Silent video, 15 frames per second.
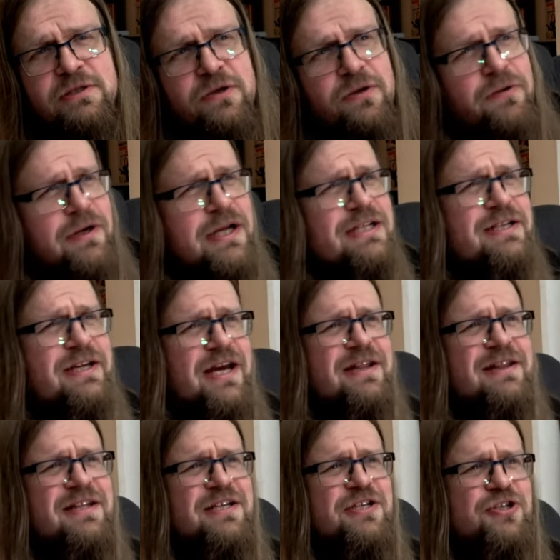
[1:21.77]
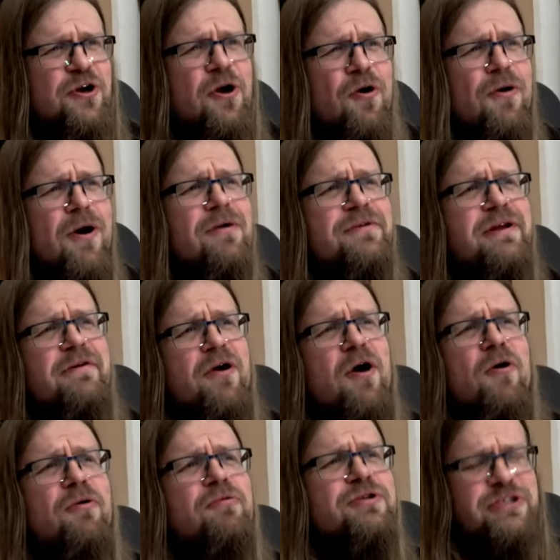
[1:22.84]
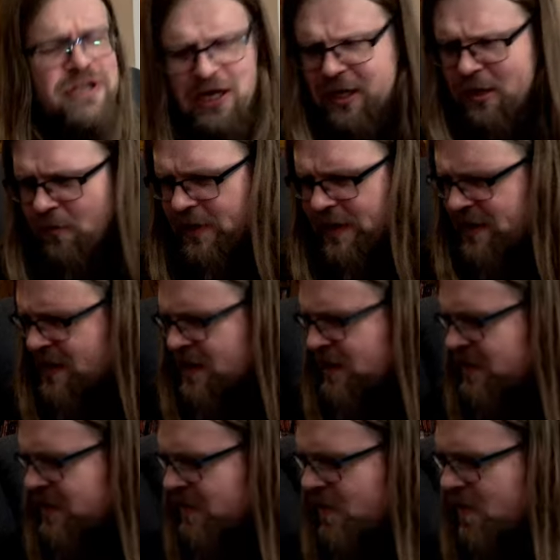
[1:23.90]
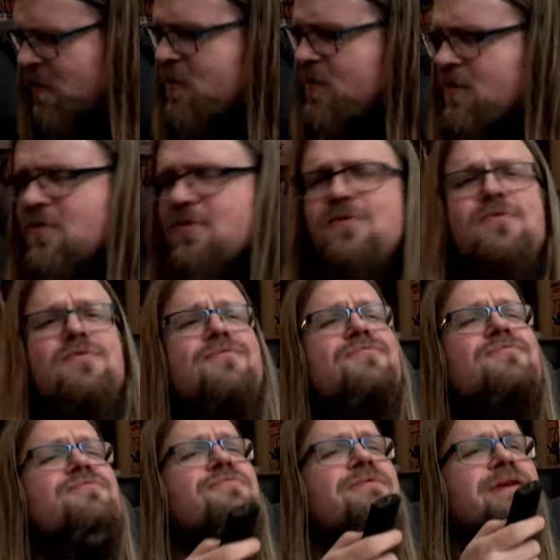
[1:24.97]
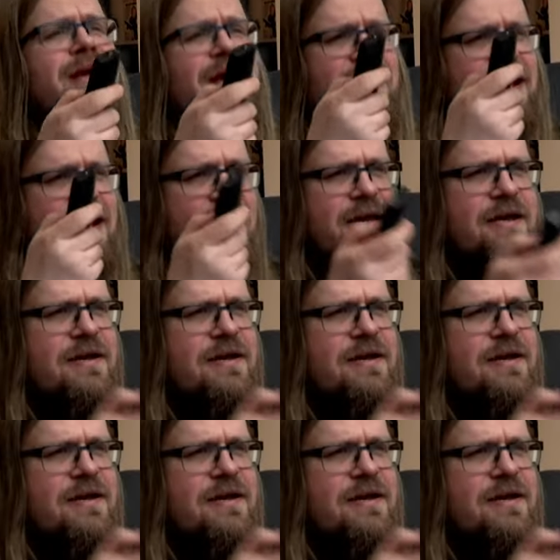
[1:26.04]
So let's get this show on the road, shall we? Okay.